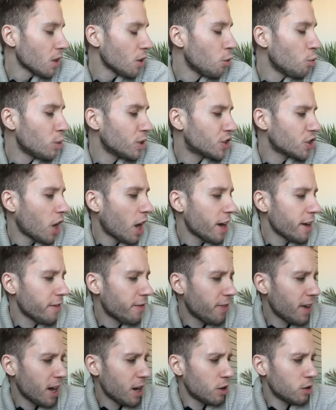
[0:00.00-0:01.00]
which I
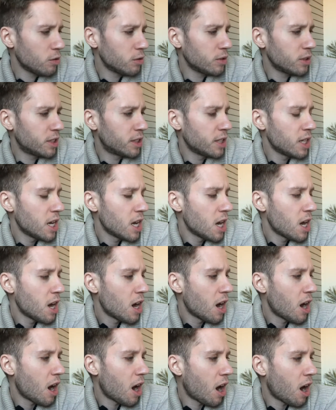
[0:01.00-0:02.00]
found
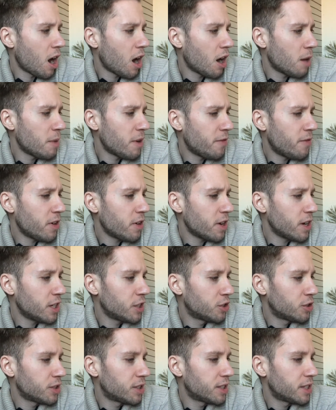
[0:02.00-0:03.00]
a very
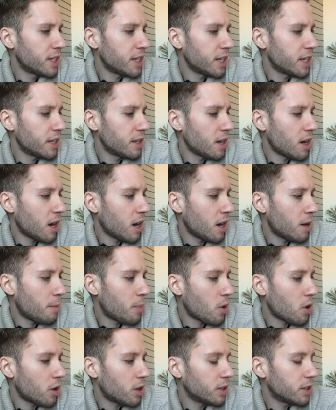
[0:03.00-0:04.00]
interesting
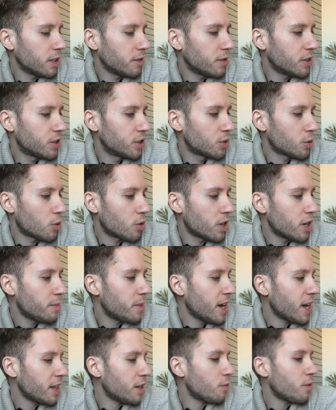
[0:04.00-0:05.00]
part of the story.
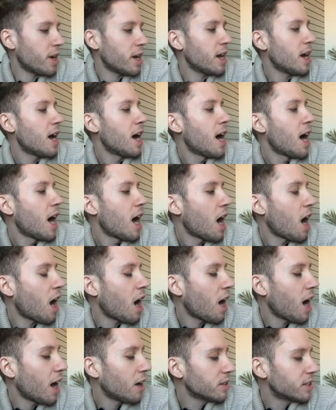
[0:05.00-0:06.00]
But anyway,
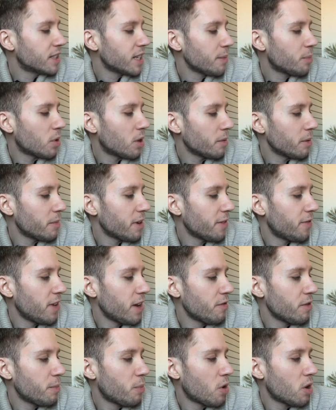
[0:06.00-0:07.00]
I'll say probably my
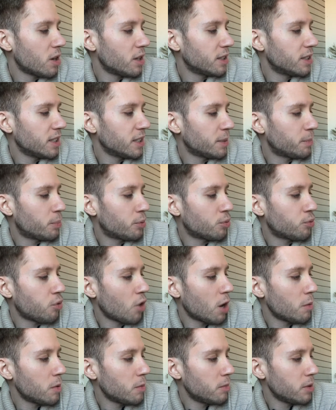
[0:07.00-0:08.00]
favorite part is
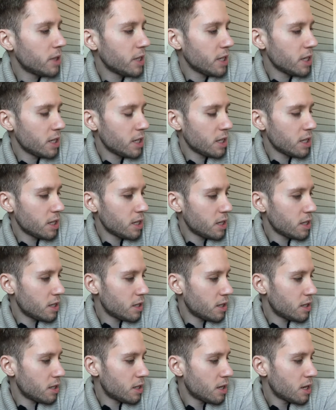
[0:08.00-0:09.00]

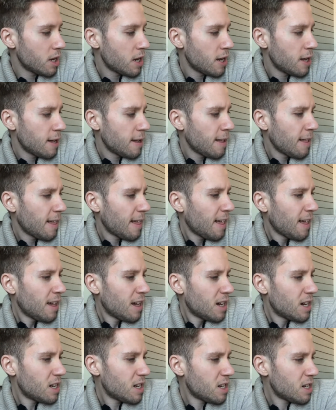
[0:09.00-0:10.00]
probably
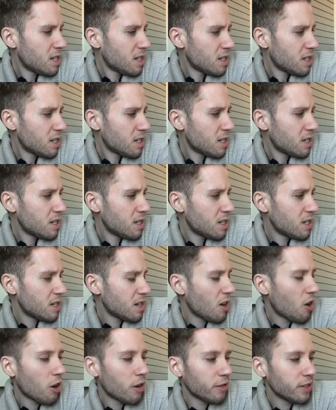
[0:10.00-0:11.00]

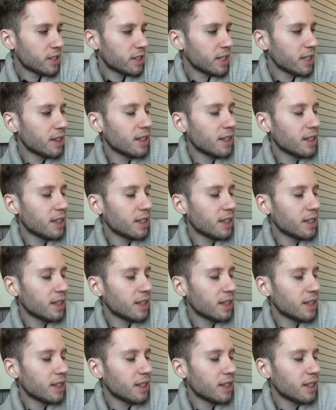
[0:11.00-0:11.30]
obviously